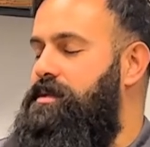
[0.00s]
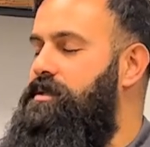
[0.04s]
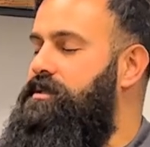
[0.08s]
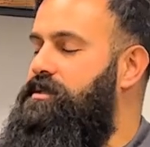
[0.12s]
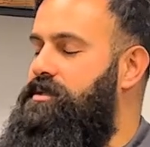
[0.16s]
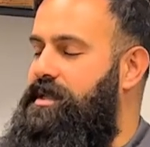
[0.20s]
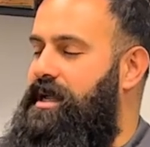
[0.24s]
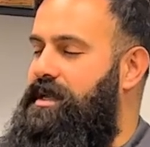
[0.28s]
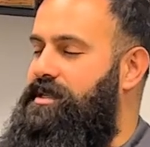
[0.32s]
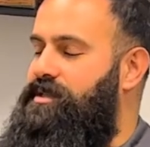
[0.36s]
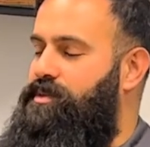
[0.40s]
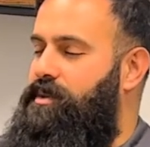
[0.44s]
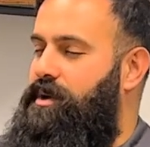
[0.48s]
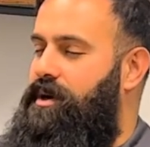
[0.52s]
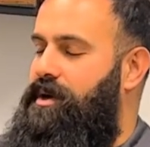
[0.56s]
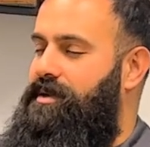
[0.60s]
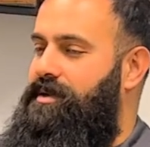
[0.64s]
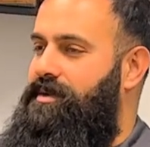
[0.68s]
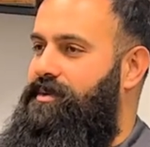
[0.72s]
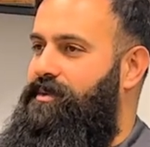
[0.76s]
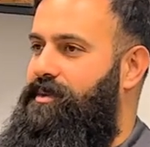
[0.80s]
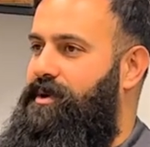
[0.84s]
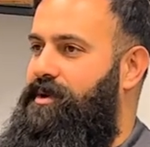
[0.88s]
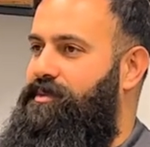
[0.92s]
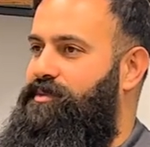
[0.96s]
So that's
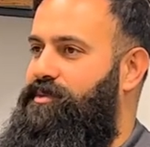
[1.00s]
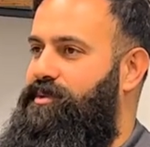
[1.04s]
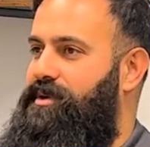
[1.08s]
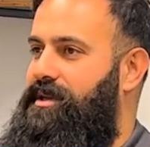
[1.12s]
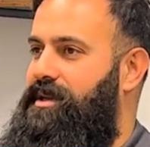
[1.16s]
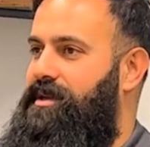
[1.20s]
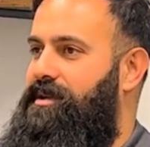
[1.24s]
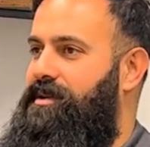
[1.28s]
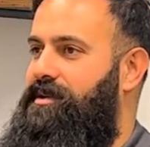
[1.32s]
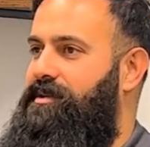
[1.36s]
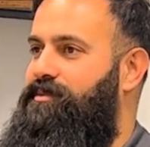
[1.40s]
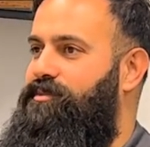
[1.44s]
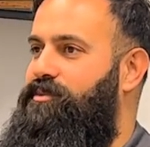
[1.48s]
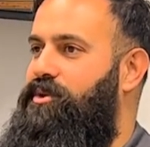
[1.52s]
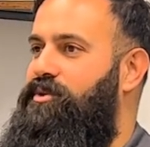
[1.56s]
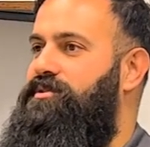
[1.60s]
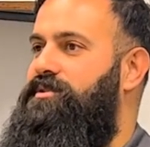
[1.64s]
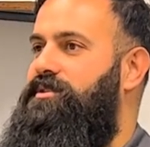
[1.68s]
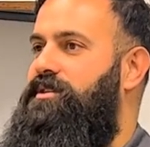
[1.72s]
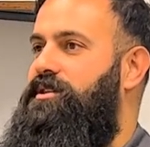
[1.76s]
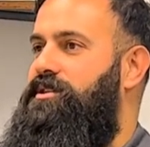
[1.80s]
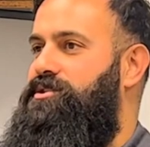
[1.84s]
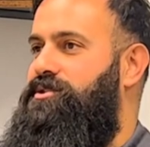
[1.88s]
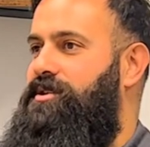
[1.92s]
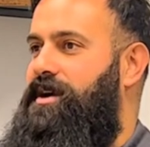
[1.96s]
what, what we
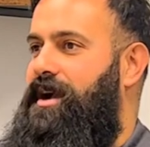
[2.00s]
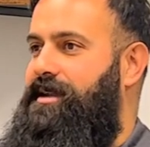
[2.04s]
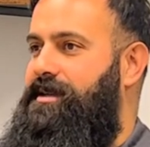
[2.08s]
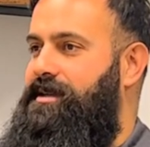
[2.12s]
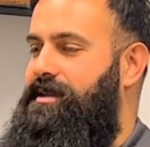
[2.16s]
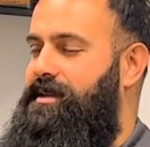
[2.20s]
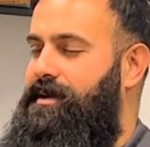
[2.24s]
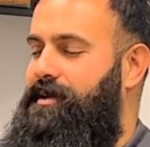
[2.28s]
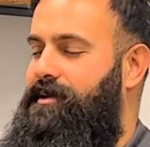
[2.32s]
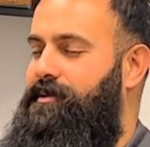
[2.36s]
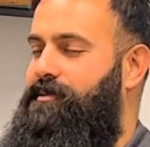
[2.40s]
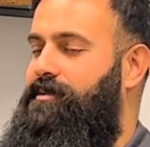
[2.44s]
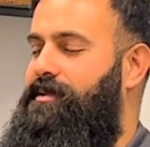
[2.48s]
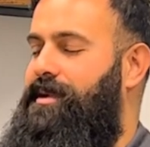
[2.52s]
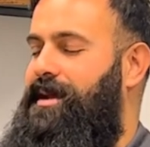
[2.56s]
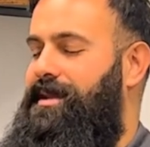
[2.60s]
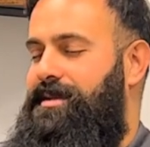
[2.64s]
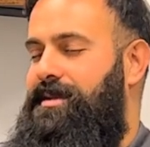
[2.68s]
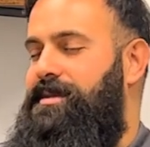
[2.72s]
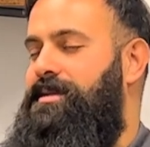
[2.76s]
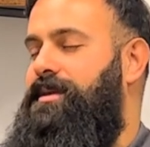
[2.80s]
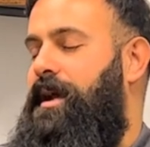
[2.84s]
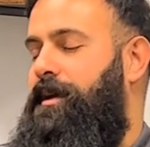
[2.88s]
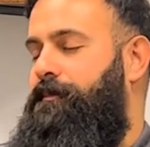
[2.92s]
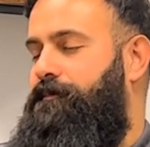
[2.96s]
mostly try to do at
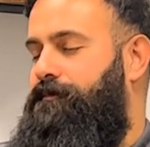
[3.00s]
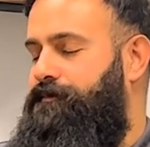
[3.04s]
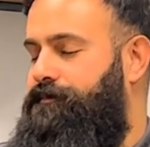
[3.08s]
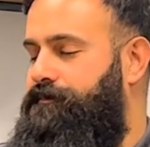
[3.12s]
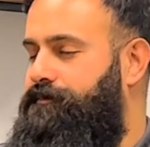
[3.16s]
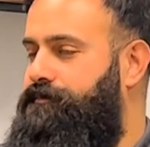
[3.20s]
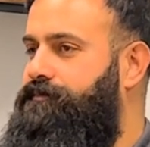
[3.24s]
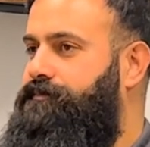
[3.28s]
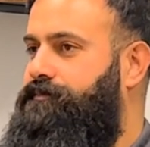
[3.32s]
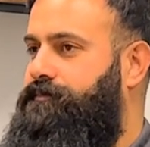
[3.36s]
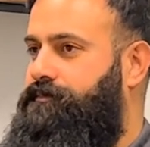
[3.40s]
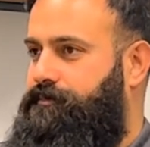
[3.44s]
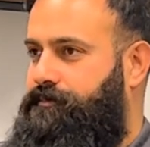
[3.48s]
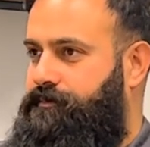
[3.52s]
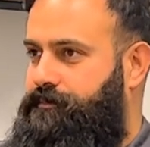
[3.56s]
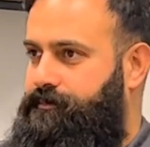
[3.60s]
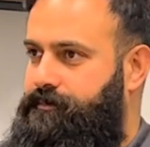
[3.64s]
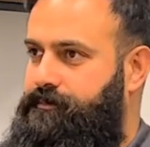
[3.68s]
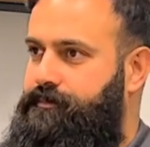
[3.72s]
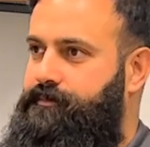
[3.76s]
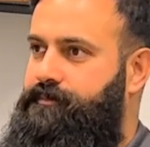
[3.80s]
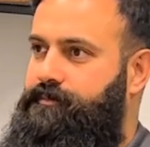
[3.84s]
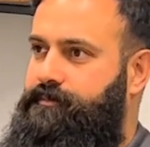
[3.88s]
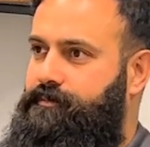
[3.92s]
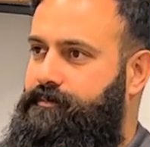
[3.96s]
the time. Mm-hmm.
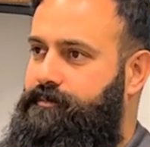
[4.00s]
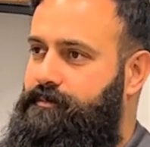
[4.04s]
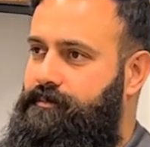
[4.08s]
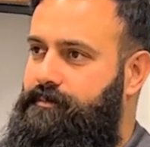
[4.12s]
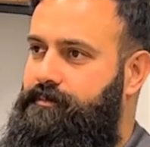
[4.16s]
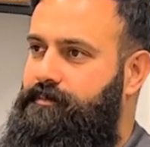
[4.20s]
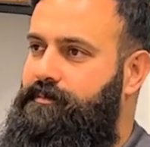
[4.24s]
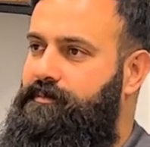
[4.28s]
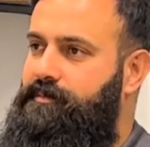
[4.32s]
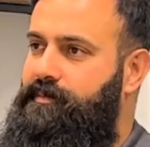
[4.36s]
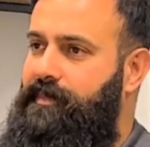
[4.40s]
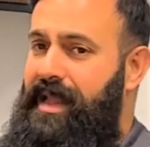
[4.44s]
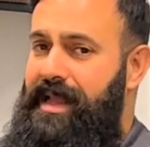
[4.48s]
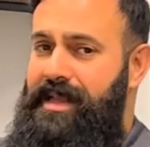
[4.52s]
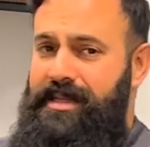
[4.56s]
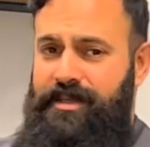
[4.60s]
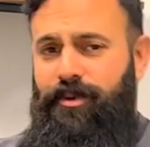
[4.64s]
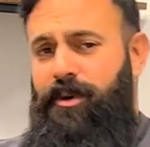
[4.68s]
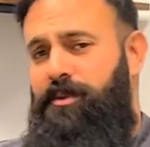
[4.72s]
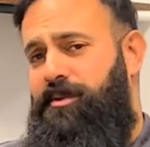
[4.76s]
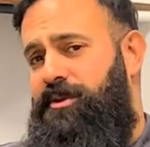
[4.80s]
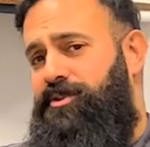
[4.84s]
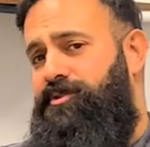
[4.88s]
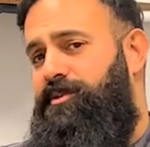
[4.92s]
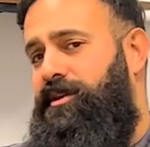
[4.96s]
Yeah. That's
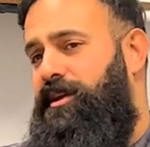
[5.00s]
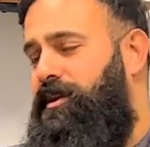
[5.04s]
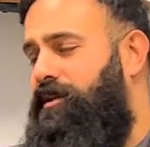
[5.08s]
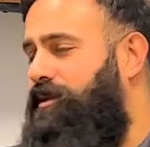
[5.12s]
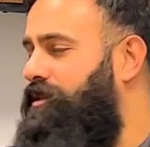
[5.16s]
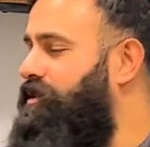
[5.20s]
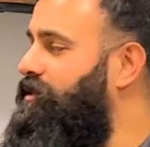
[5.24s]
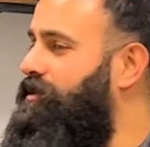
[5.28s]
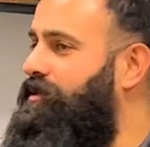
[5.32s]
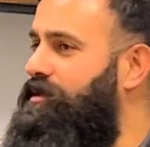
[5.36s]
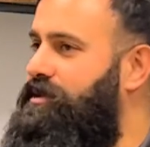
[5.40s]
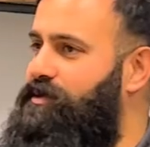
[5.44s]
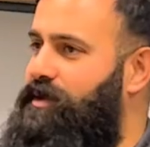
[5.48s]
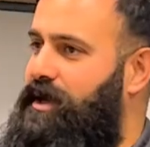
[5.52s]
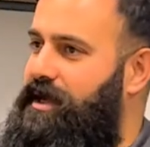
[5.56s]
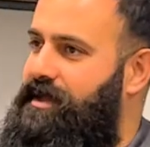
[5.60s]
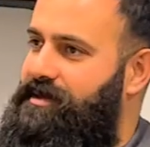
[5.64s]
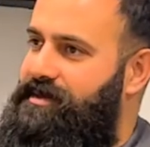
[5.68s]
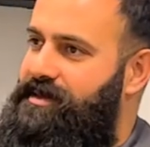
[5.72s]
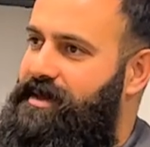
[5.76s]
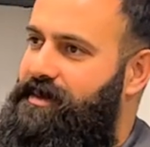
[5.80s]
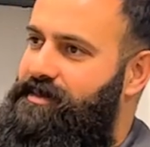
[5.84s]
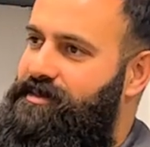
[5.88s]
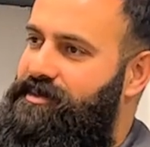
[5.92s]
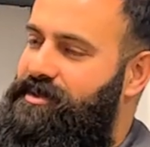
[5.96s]
what we do here too as well,
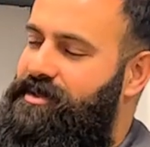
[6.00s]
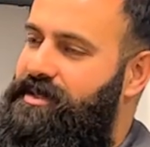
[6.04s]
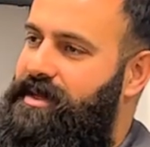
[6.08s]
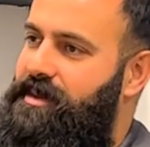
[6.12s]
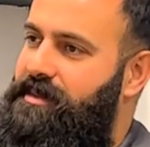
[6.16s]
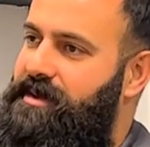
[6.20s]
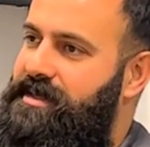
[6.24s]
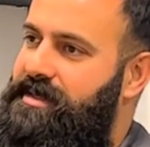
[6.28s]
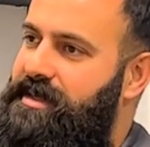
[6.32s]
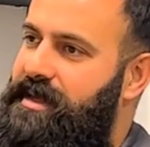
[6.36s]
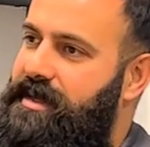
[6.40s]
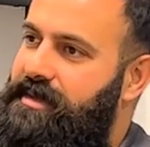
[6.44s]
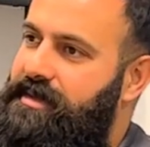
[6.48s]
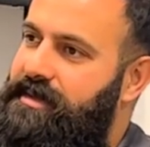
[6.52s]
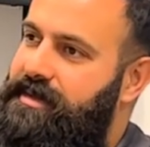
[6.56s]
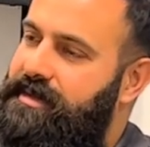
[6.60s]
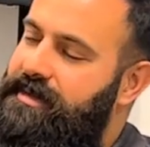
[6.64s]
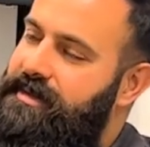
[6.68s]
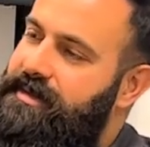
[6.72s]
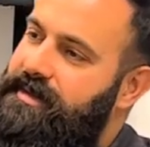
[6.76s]
so to some extent.